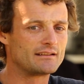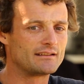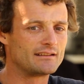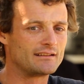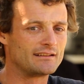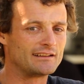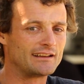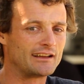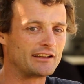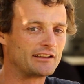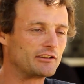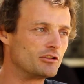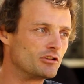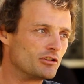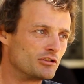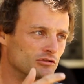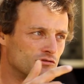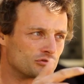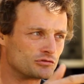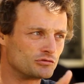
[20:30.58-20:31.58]
And I
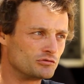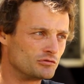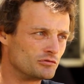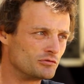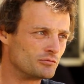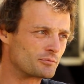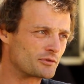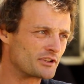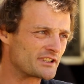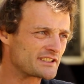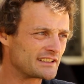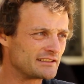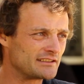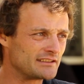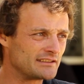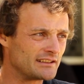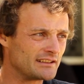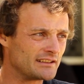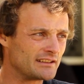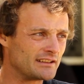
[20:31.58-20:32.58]
go to present
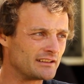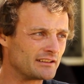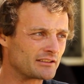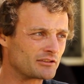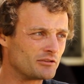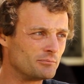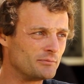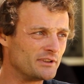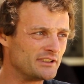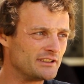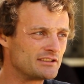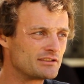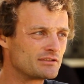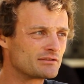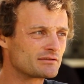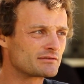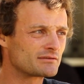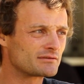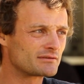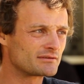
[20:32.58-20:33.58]
in a
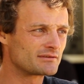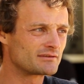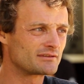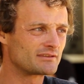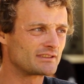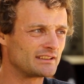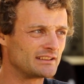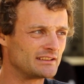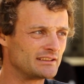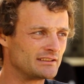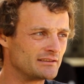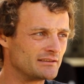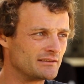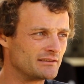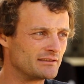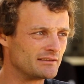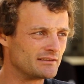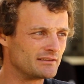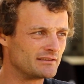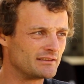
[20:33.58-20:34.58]
competition
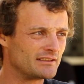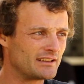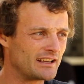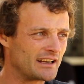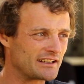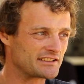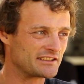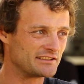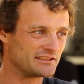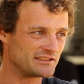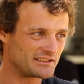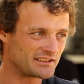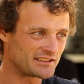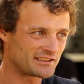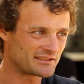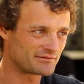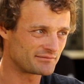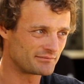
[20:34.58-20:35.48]
in Argentina.